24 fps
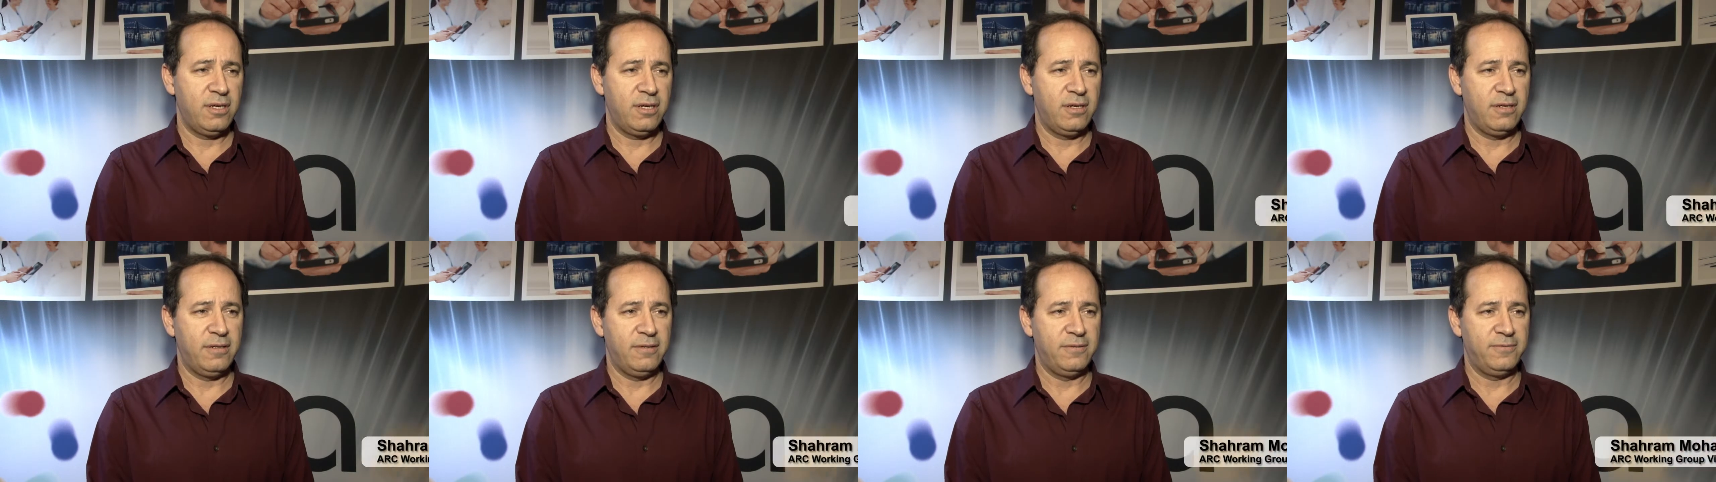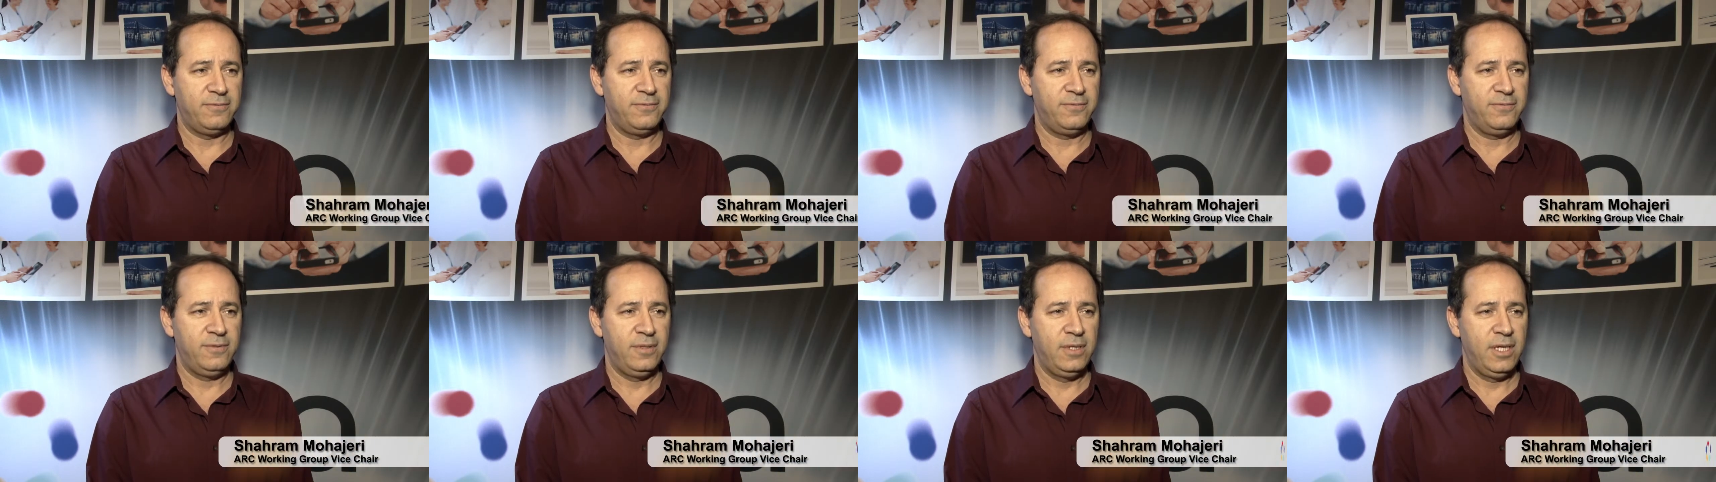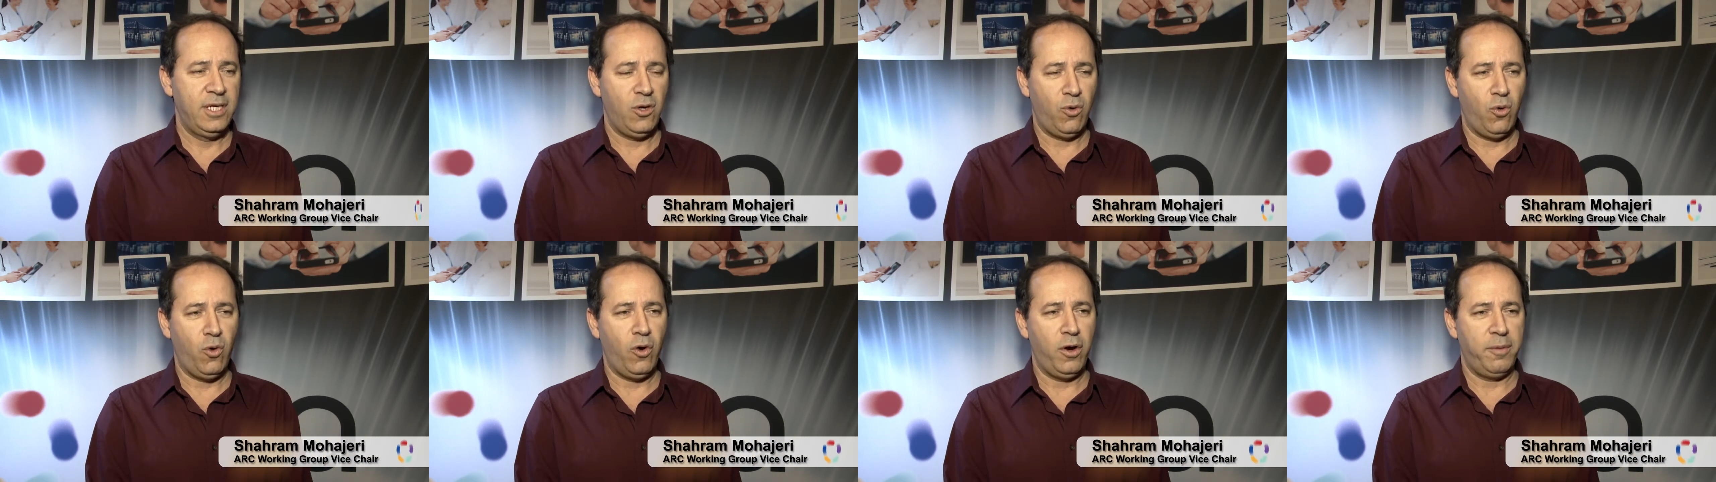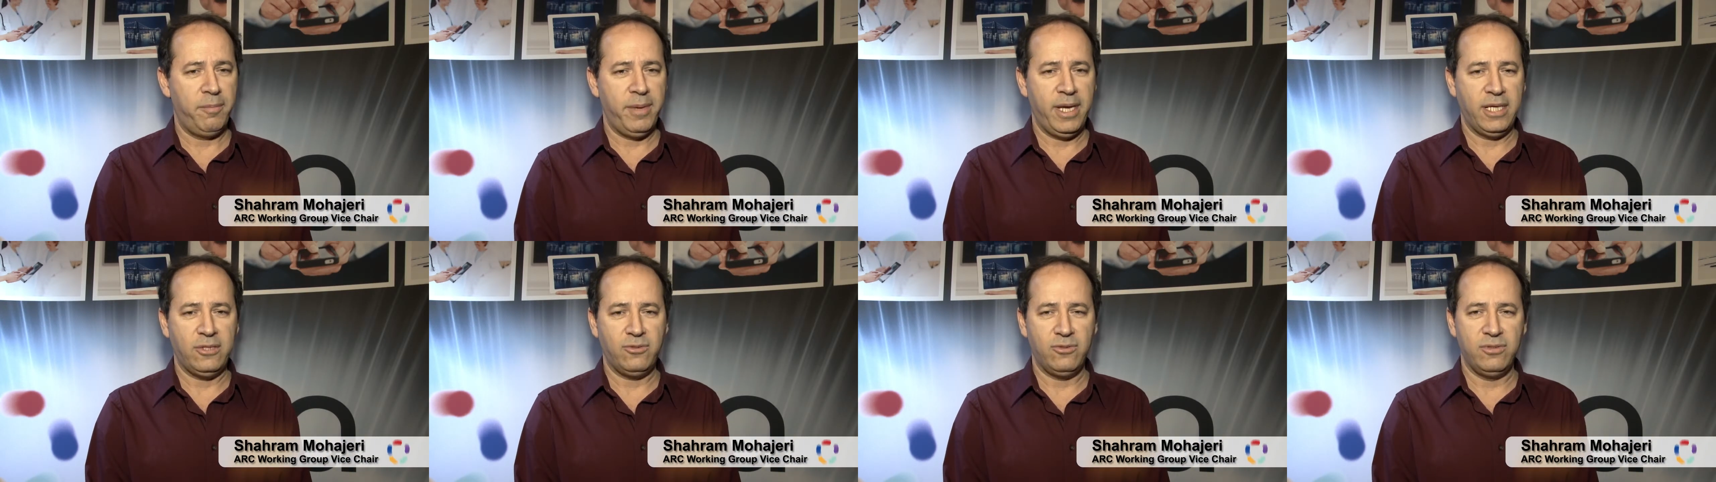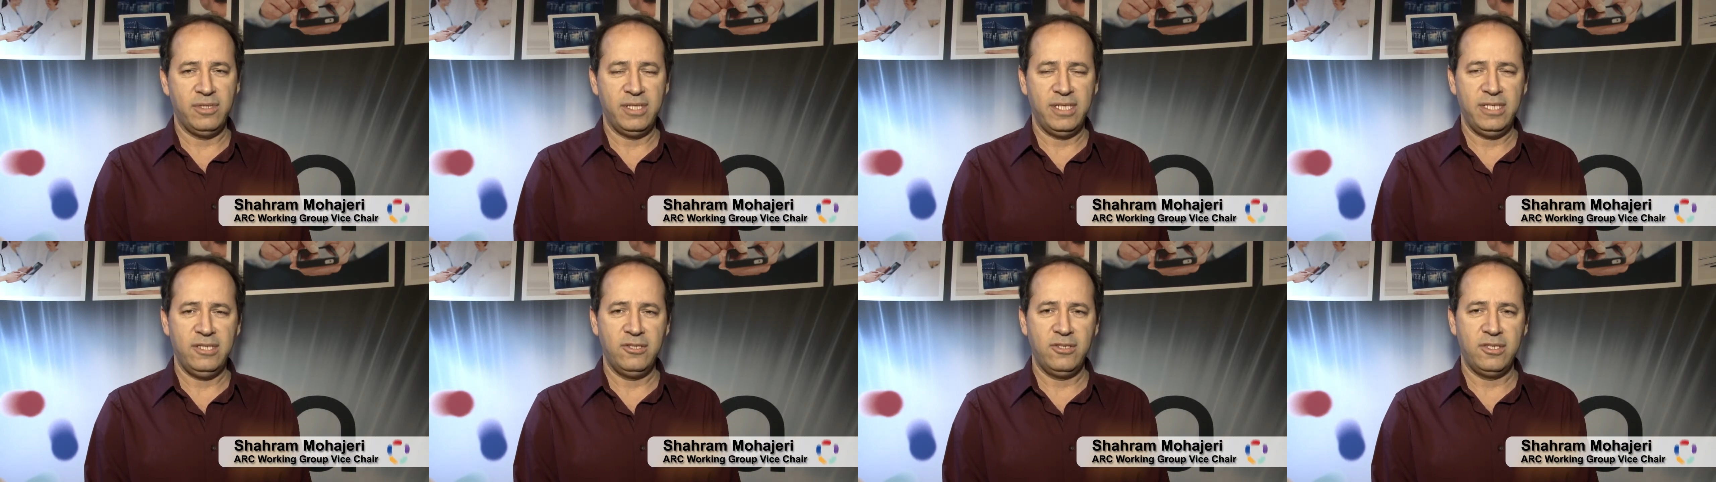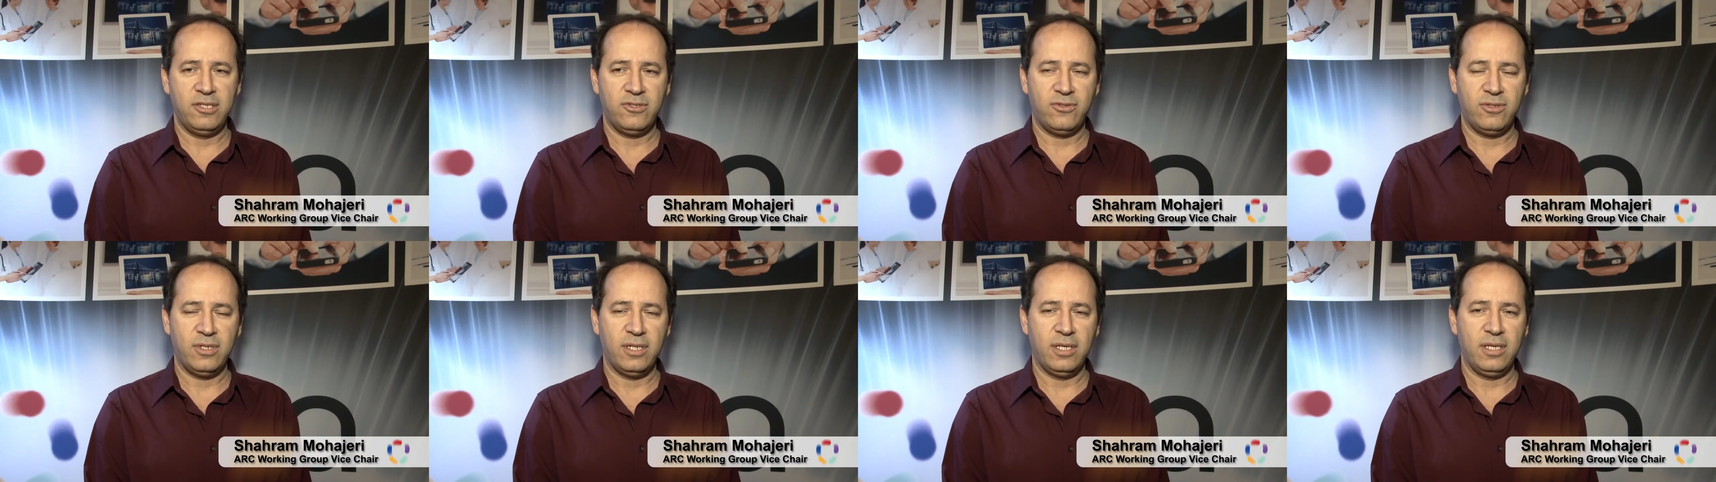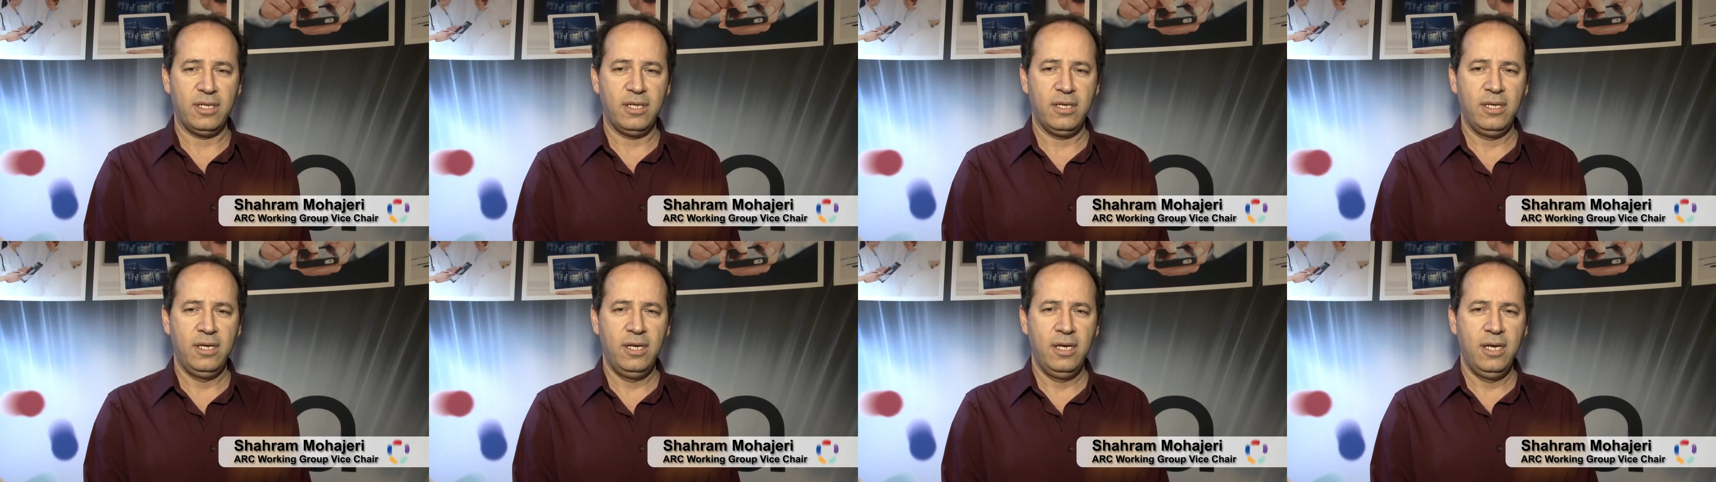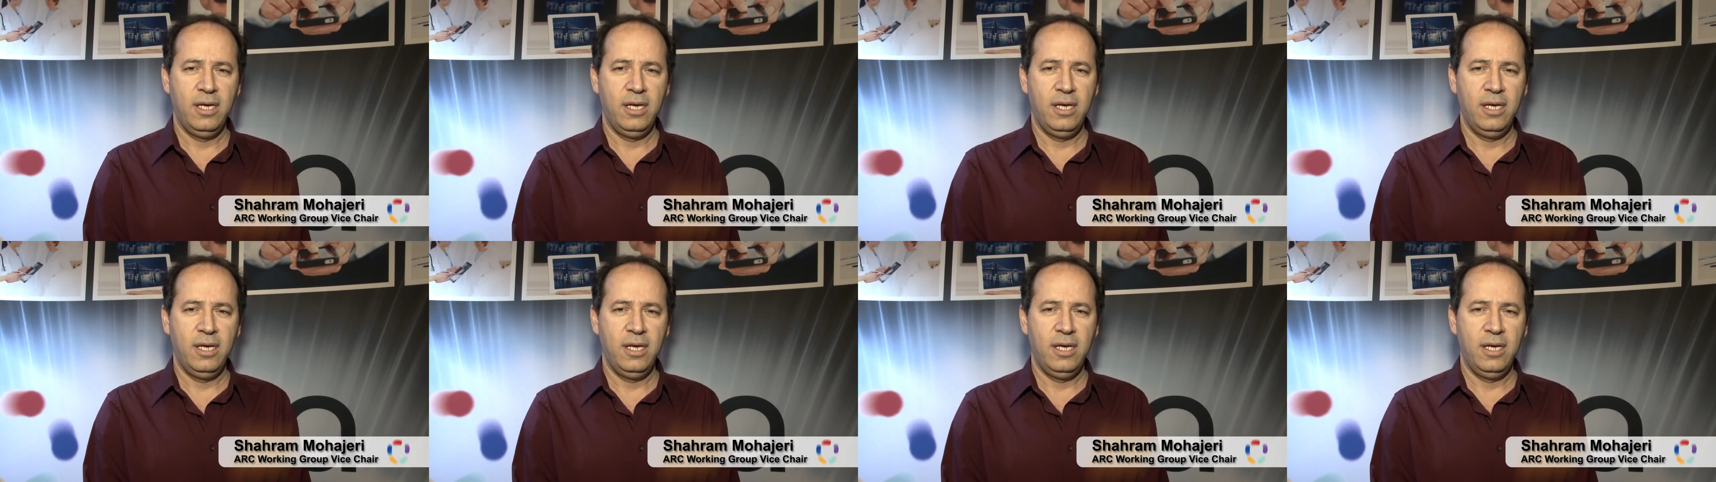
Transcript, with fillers: of OMA to the industry